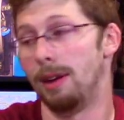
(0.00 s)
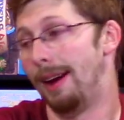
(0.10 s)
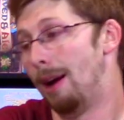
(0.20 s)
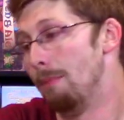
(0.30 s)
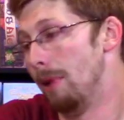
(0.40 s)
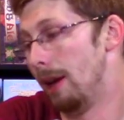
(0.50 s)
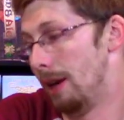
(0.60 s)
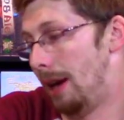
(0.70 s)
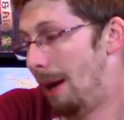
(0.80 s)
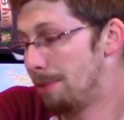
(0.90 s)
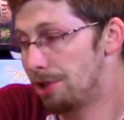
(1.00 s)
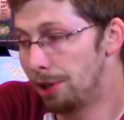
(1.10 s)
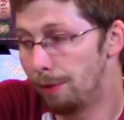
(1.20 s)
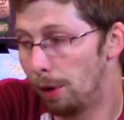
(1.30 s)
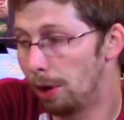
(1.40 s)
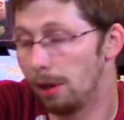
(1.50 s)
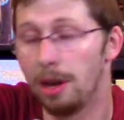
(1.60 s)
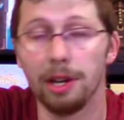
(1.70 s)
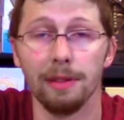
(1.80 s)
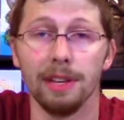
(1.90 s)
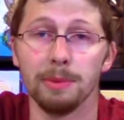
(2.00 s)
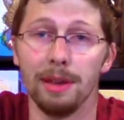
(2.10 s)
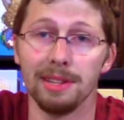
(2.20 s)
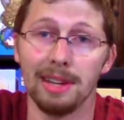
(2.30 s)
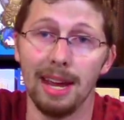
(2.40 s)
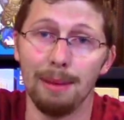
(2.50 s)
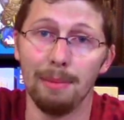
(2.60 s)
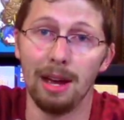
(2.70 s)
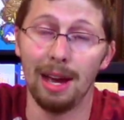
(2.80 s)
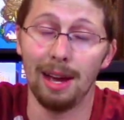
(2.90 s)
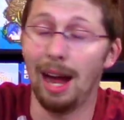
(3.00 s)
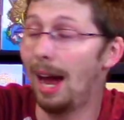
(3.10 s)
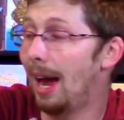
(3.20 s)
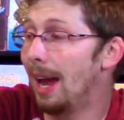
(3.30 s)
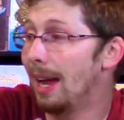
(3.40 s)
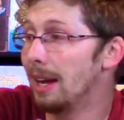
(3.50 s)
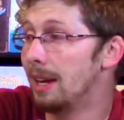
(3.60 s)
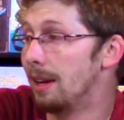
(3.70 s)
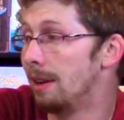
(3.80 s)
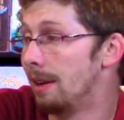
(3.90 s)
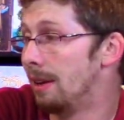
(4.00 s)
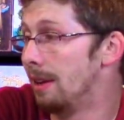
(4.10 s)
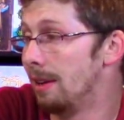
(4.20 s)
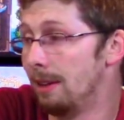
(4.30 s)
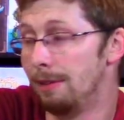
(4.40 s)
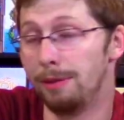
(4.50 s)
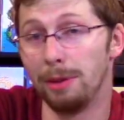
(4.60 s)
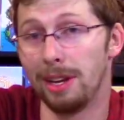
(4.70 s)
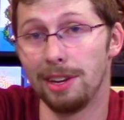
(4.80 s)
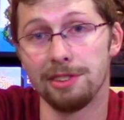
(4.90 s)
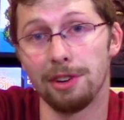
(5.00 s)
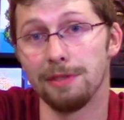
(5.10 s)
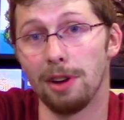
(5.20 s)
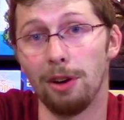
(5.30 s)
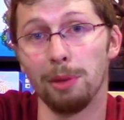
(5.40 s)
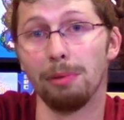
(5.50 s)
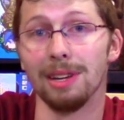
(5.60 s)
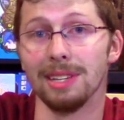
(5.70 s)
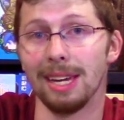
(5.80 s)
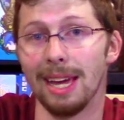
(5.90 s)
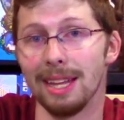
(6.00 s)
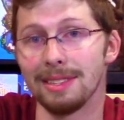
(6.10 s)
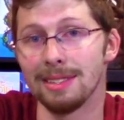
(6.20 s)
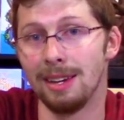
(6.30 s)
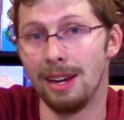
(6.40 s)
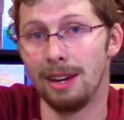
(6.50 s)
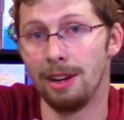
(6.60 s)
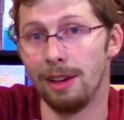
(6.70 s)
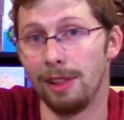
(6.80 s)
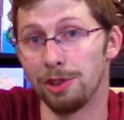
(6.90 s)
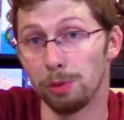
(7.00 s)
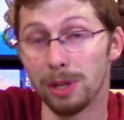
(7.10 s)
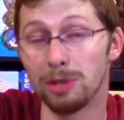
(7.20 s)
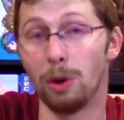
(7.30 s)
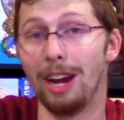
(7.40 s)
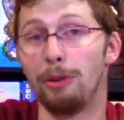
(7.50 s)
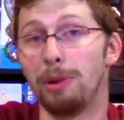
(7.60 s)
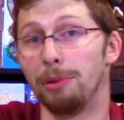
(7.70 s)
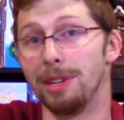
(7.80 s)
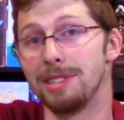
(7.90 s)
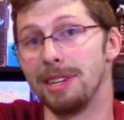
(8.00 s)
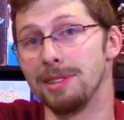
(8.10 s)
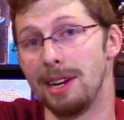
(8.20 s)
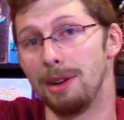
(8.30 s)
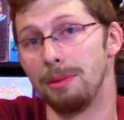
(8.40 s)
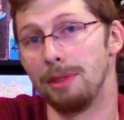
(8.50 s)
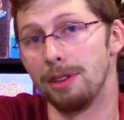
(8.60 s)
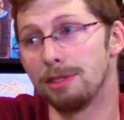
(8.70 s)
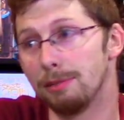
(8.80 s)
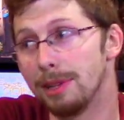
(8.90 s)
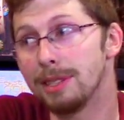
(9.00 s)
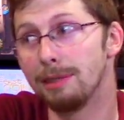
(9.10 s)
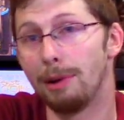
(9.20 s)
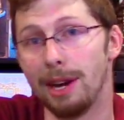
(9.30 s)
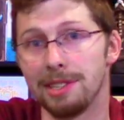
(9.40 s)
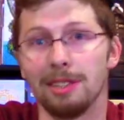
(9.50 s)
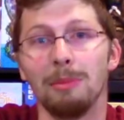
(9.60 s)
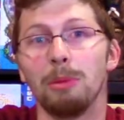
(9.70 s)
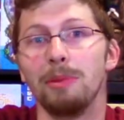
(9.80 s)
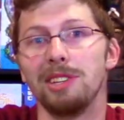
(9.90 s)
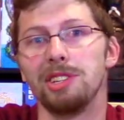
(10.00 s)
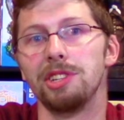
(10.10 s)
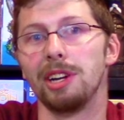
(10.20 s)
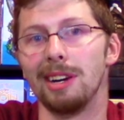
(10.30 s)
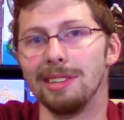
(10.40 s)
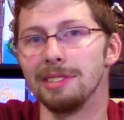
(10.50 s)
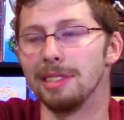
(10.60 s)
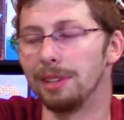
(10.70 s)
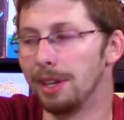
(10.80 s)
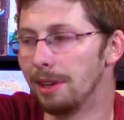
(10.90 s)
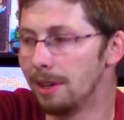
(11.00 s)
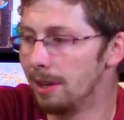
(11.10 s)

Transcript: I'm sure you've heard a lot of good things about this game. I feel that it deserves all the praise it gets. There's a reason why every print run sells out. There's a reason why it's climbing BGG constantly.